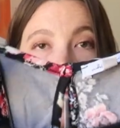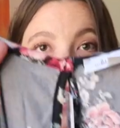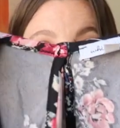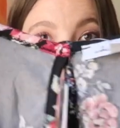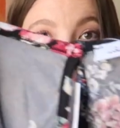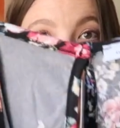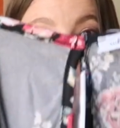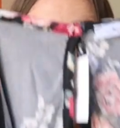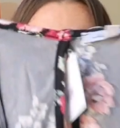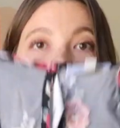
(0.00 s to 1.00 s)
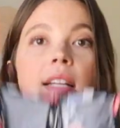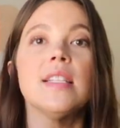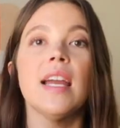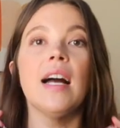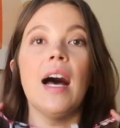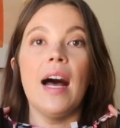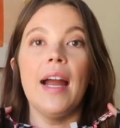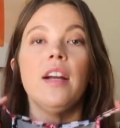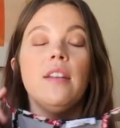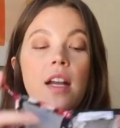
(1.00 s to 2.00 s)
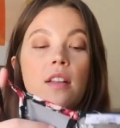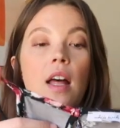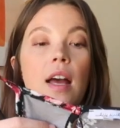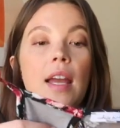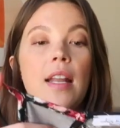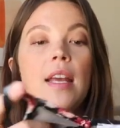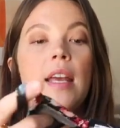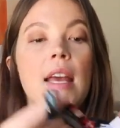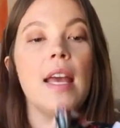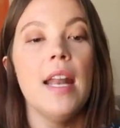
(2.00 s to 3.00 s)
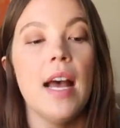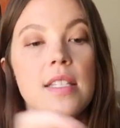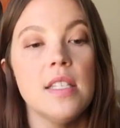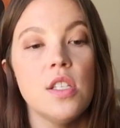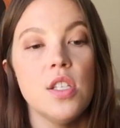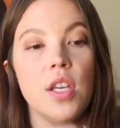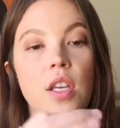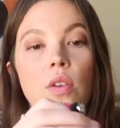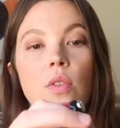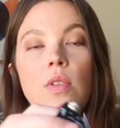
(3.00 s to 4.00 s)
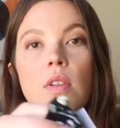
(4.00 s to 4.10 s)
like the neckline. It's like a higher neckline. It has this cute